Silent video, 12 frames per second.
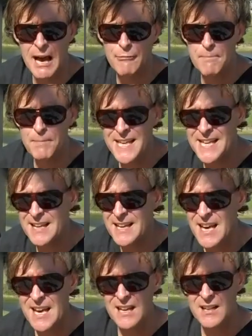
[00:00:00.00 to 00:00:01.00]
I repeat,
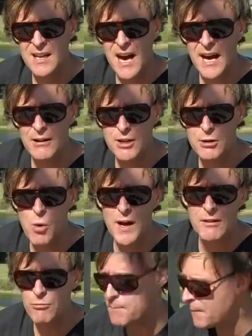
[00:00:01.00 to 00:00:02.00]
you
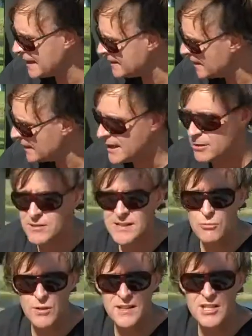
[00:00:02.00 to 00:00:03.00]
want to remain the
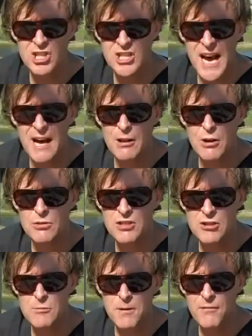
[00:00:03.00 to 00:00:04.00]
needles with a shallow
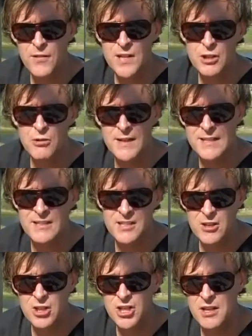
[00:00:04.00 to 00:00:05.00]
superficial
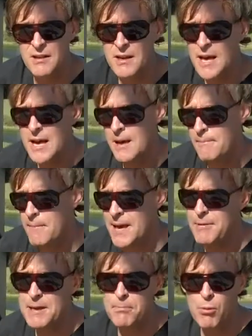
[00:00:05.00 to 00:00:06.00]
insertion,
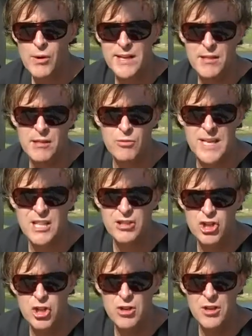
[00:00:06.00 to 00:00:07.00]
maybe 0.3
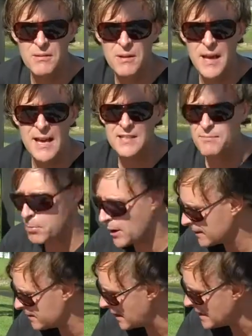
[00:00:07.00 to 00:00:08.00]
chun as
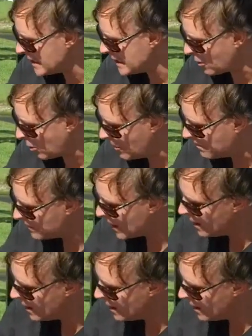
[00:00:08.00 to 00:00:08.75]
part of the needle.